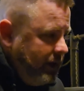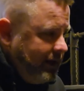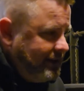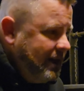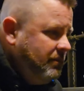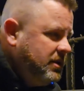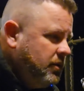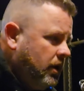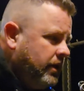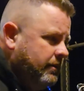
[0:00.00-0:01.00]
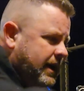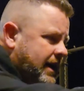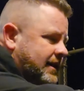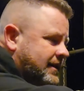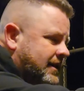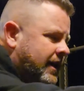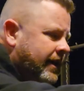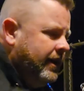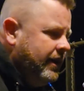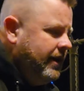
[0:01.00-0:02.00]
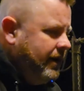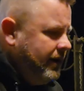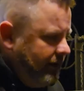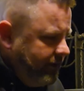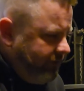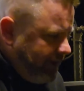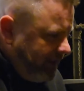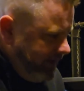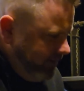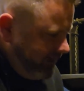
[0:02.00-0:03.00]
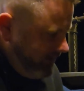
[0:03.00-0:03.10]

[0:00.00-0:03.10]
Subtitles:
but it seems to work the best if I leave